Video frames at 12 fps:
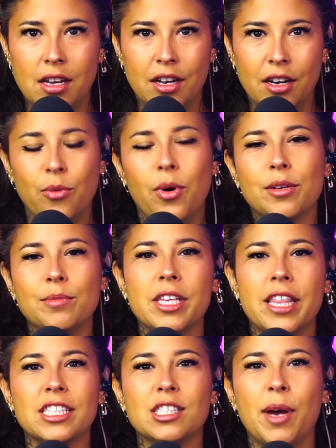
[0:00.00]
Welcome to
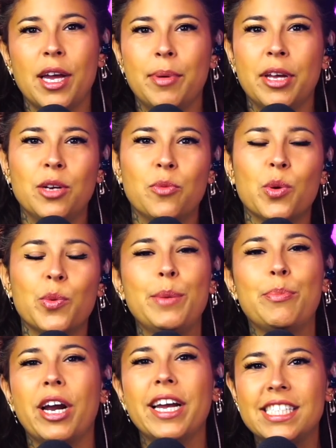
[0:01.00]
That's My Opinion, where we
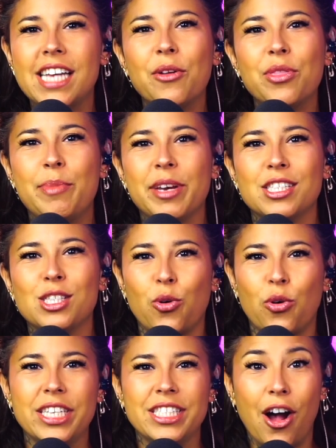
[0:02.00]
break down the biggest
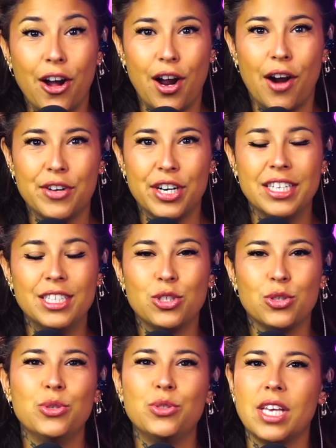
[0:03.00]
stories, uncover hidden
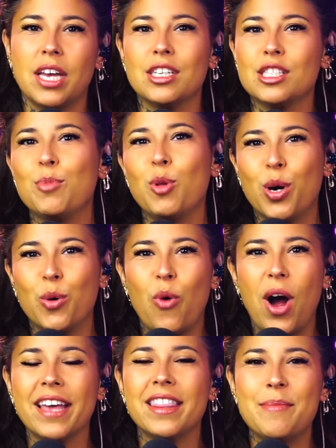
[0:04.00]
truths, and explore
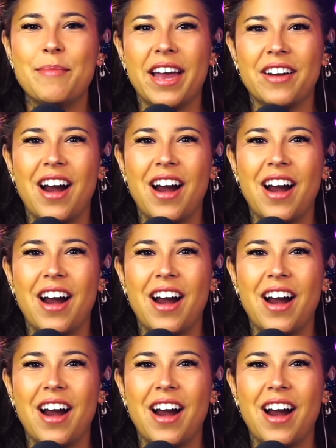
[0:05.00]
why they matter.